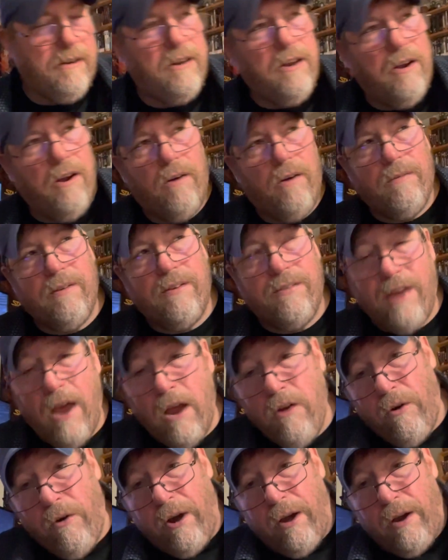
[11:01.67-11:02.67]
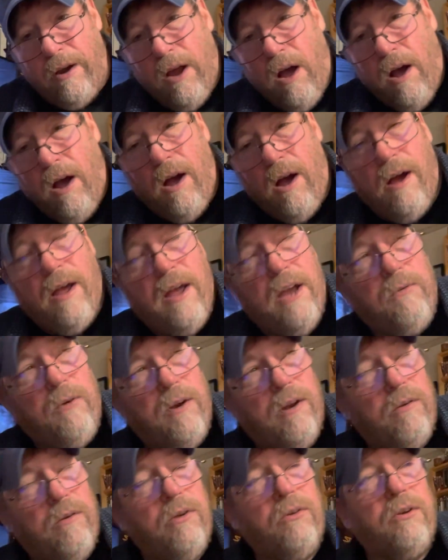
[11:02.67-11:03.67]
you know, it's Henry,
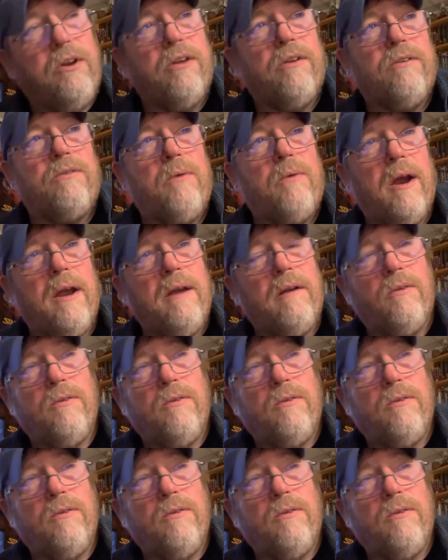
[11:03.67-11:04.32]
Henry Lucas, right?